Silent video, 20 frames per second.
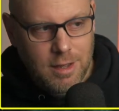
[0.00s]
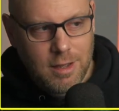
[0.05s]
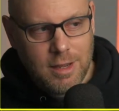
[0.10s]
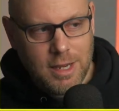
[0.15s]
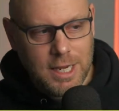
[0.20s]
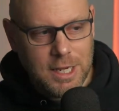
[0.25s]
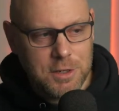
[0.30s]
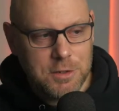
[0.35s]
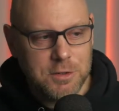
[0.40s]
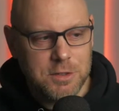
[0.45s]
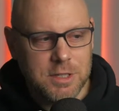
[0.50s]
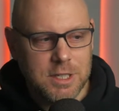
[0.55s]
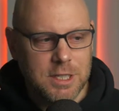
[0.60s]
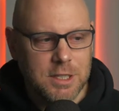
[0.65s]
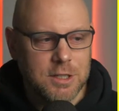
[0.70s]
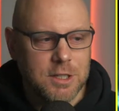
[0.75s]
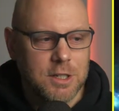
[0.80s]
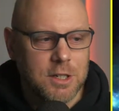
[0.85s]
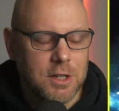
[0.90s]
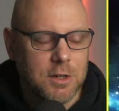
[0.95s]
Interesting
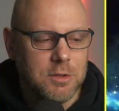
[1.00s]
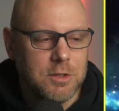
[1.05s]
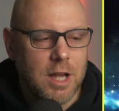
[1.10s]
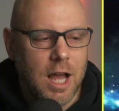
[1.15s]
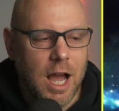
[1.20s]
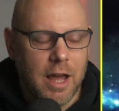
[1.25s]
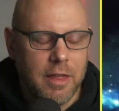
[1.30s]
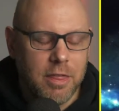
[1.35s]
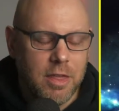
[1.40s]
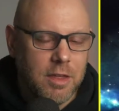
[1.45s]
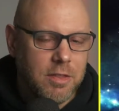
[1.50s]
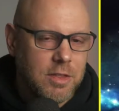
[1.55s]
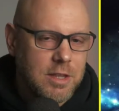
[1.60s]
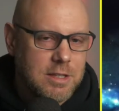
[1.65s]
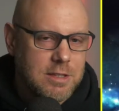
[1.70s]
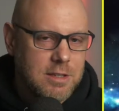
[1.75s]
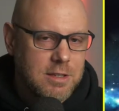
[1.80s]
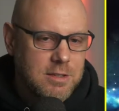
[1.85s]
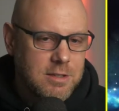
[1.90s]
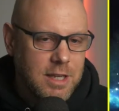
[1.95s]
to note. I think
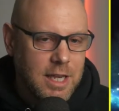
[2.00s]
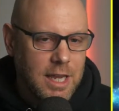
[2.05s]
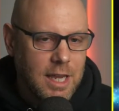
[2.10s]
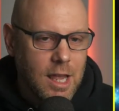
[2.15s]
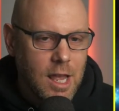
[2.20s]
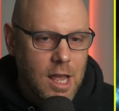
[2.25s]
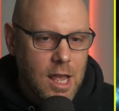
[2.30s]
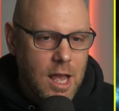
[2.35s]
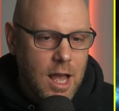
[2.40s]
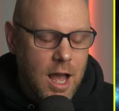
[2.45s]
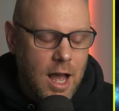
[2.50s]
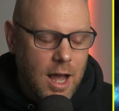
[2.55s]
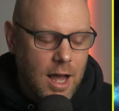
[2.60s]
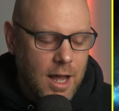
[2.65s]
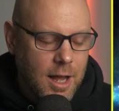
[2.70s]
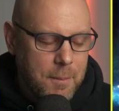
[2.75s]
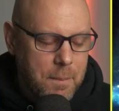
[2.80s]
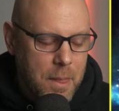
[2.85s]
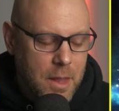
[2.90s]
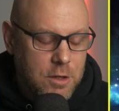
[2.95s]
this is a
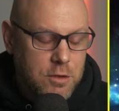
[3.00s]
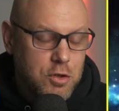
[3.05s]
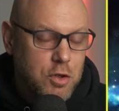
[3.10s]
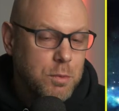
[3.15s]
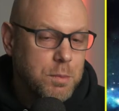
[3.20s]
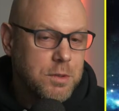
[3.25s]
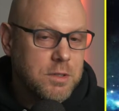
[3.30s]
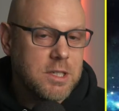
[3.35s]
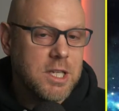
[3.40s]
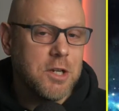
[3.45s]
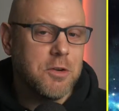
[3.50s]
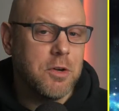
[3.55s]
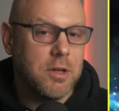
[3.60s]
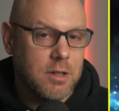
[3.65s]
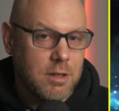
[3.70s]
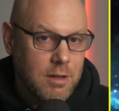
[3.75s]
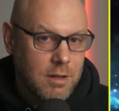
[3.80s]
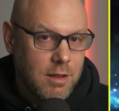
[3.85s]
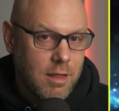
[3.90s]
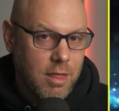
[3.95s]
super
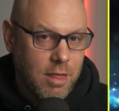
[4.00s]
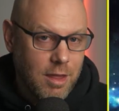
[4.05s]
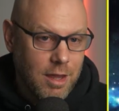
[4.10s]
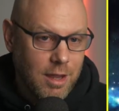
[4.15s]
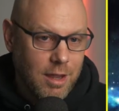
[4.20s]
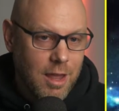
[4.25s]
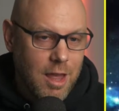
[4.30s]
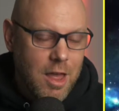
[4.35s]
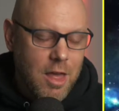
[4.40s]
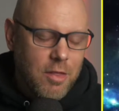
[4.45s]
secret thing.